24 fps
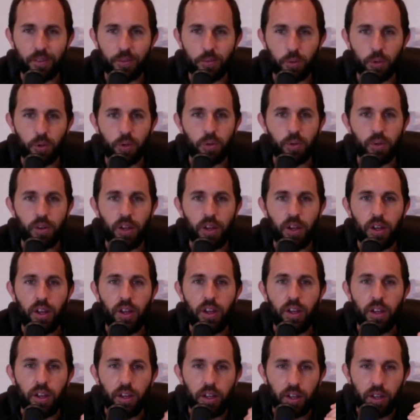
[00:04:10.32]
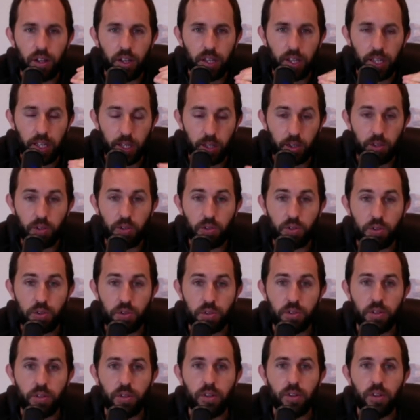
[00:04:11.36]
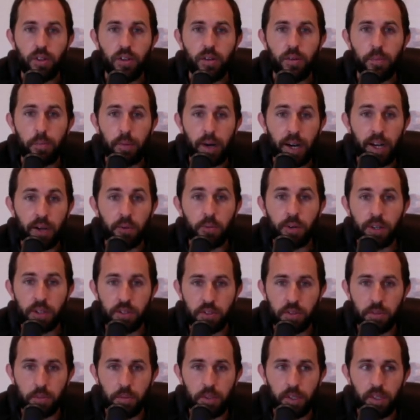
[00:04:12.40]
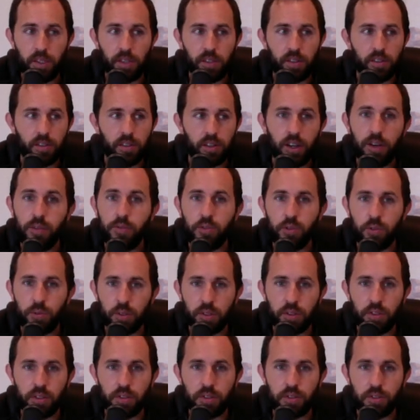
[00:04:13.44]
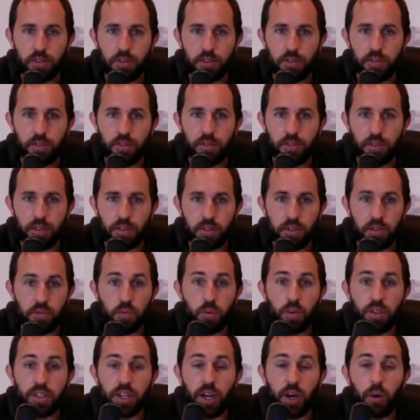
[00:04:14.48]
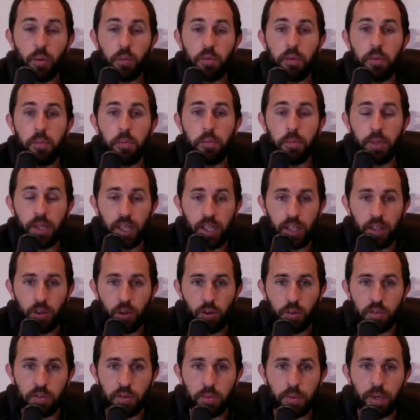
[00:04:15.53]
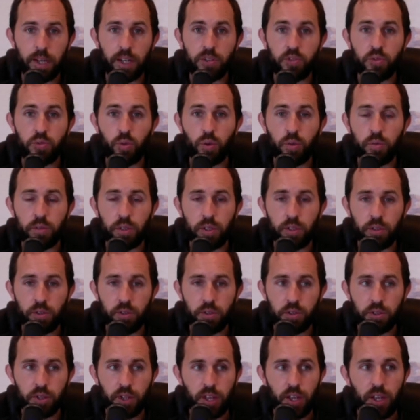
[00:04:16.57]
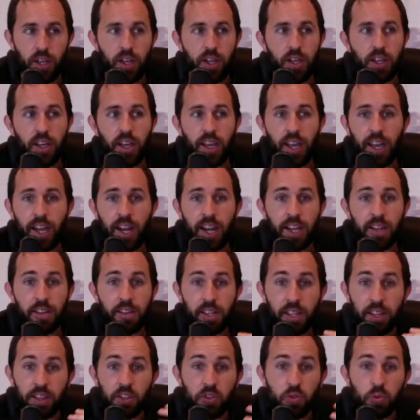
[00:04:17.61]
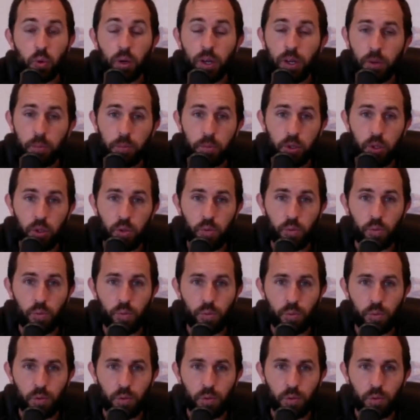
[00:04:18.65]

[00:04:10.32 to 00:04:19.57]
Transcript: Well, here's my recipe of doing this. This is what's helped me over the past twelve years. And I think this will help you